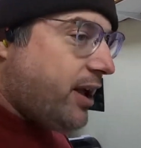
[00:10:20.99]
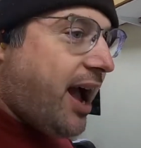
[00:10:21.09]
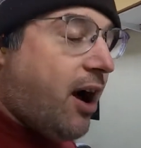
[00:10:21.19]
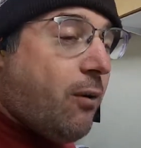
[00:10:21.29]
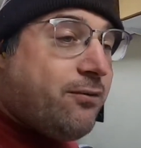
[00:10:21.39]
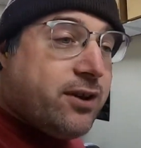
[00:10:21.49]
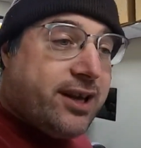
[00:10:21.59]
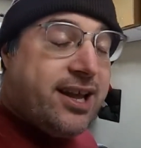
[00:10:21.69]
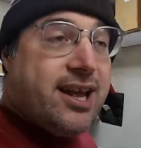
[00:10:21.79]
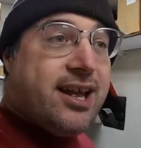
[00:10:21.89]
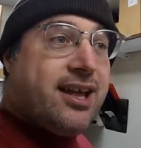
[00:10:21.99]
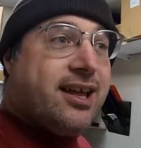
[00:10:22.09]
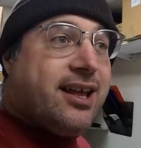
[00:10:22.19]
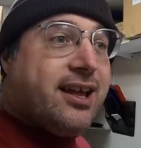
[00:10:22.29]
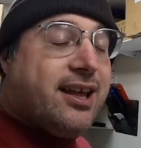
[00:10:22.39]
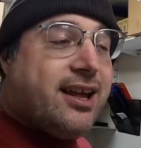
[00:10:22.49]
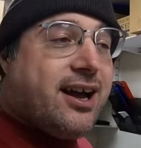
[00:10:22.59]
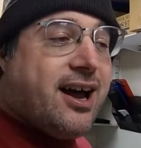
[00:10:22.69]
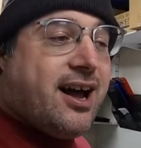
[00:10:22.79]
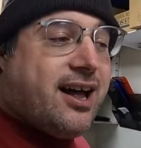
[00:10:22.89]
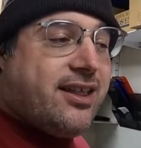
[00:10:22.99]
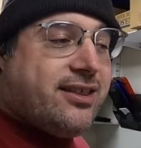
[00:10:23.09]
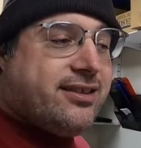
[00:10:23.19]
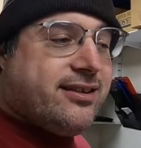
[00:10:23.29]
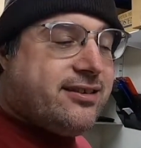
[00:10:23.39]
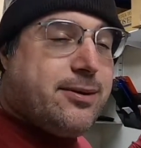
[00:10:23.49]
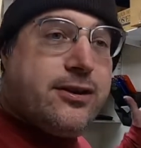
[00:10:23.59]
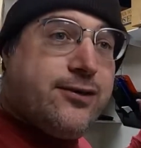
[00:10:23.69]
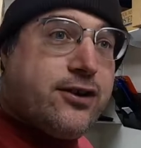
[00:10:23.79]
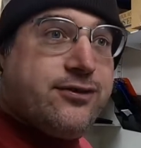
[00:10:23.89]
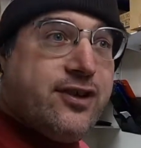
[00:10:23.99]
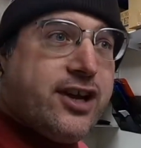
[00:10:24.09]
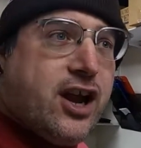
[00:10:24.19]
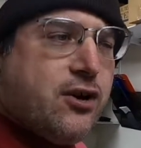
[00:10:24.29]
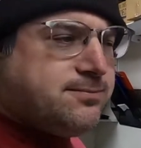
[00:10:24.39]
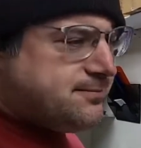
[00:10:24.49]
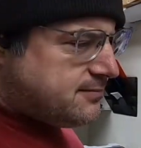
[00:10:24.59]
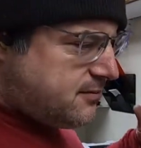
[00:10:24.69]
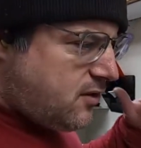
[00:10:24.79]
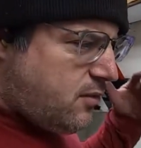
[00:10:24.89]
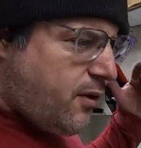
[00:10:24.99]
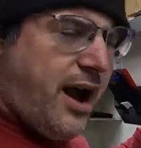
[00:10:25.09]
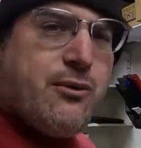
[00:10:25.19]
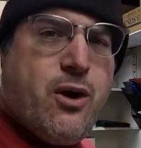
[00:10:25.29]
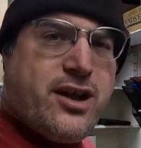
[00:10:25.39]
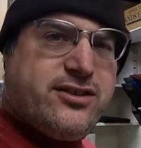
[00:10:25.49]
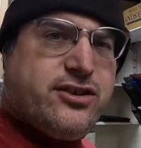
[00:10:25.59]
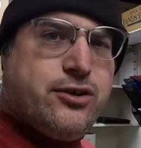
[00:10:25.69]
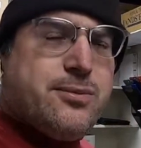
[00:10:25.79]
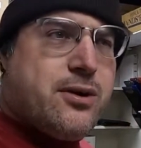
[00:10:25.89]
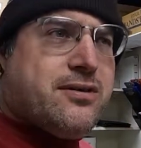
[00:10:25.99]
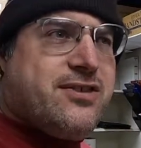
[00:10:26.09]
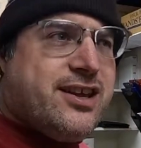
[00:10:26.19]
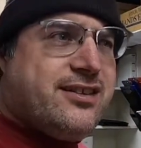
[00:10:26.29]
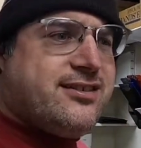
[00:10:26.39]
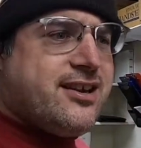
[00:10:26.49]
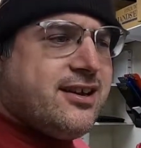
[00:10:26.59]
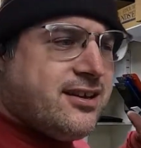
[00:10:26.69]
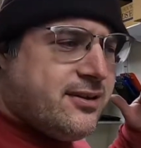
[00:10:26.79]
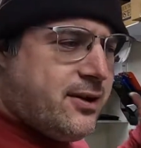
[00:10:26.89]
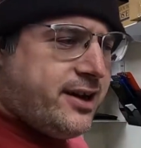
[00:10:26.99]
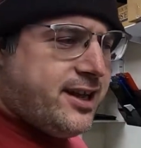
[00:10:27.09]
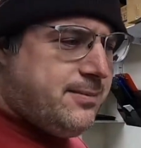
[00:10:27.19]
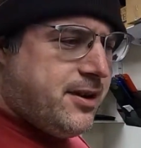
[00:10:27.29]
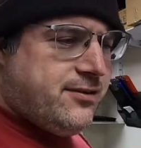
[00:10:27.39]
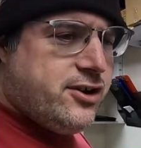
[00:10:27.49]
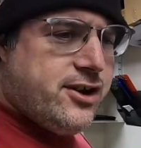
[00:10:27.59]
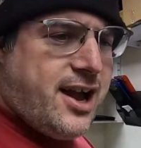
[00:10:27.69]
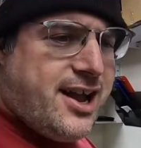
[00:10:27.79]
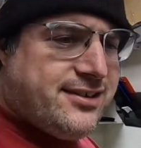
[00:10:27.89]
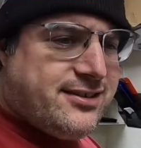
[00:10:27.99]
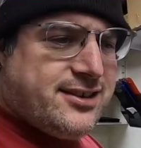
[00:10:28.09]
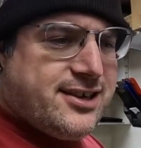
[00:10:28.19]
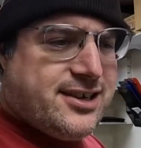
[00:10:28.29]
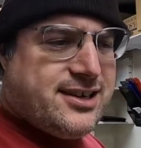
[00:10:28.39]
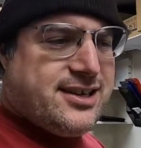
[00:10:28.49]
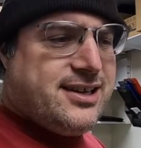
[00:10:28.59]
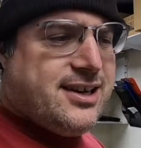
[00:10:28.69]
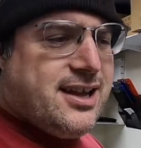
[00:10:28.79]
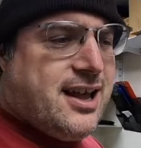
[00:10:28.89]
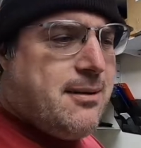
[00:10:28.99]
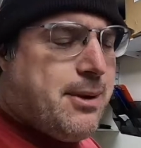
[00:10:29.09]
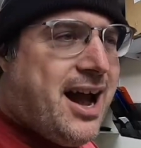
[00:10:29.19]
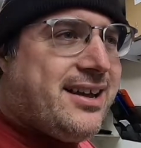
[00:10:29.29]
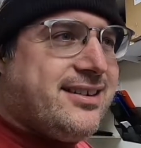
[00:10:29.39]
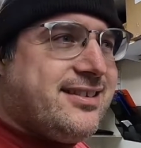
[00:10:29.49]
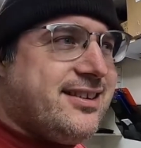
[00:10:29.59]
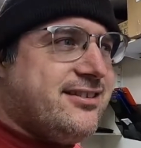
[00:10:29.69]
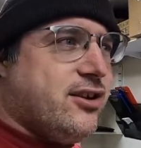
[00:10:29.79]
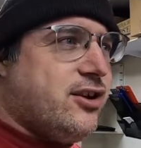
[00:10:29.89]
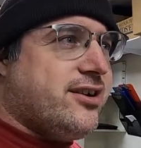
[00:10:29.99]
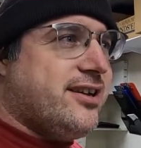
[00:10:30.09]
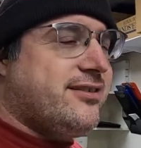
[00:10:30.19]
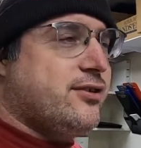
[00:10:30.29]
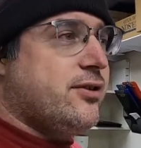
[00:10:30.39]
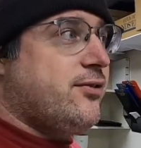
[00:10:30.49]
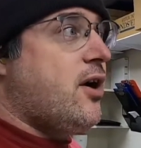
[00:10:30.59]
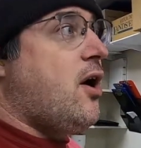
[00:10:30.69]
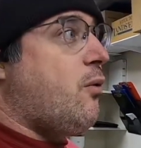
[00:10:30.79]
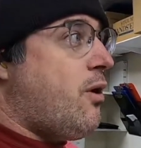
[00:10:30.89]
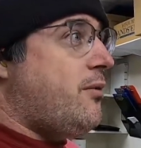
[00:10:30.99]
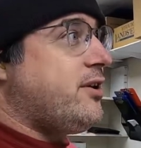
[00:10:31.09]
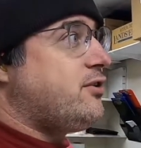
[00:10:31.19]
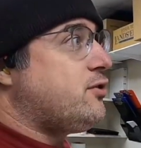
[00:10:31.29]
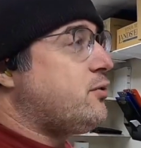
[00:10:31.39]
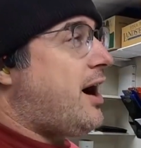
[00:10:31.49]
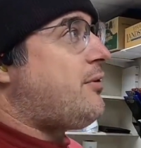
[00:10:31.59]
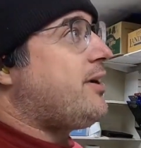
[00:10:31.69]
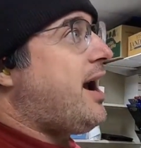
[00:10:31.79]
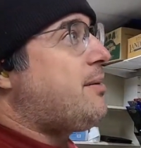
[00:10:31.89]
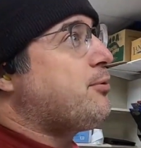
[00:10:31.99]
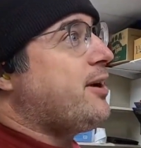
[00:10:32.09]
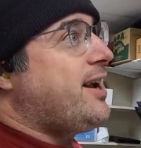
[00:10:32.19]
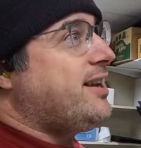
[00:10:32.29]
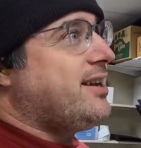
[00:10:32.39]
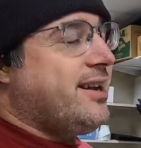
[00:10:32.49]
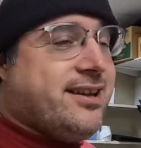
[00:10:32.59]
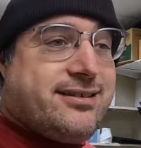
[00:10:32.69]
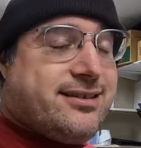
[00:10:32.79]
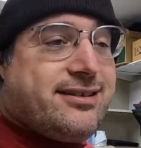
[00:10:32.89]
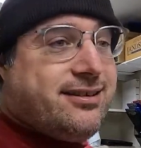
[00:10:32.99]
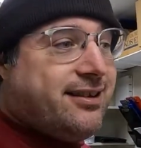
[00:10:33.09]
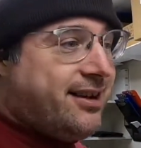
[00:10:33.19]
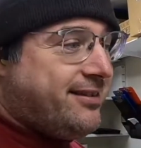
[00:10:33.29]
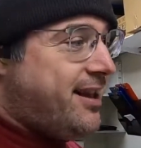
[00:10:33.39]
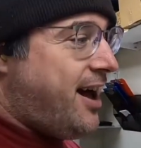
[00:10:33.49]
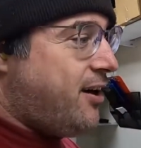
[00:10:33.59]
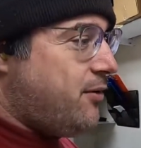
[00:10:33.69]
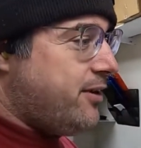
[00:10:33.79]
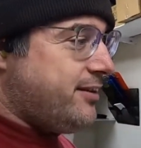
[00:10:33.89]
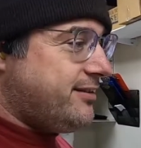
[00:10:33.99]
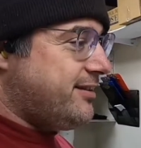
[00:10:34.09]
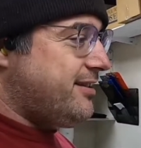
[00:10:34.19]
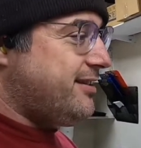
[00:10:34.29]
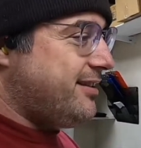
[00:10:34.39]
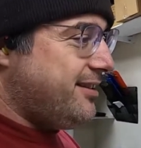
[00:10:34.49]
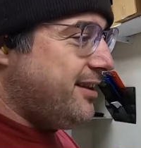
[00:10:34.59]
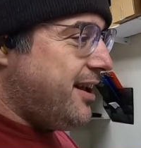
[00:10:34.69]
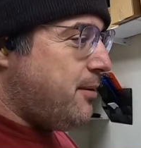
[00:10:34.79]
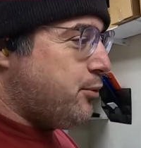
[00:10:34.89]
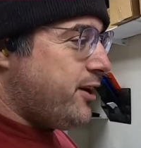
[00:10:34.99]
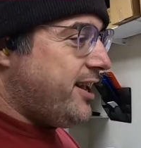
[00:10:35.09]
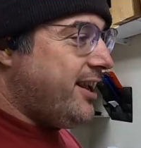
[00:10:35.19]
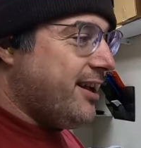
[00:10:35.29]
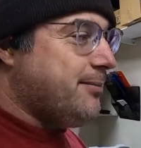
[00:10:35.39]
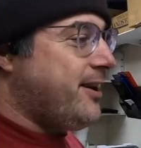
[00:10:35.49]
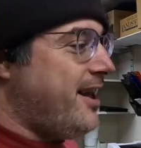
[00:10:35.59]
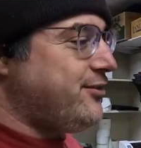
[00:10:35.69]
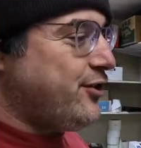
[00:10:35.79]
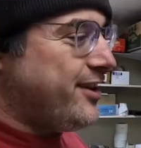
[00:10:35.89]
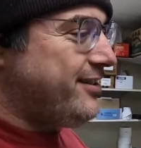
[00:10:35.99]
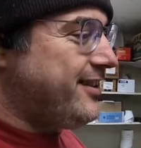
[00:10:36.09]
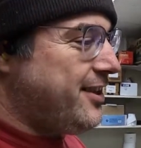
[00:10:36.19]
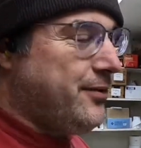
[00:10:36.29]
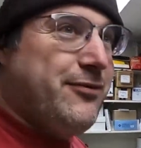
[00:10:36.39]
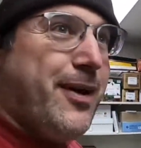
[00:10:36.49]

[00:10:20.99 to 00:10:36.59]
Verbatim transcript: yeah, hopefully uh, this will be the first video. I want to do more of these. I want to keep giving you guys uh, behind the scenes look at sort of what we do, how we operate. It's it's not always uh, pretty. I mean, as you can see, we've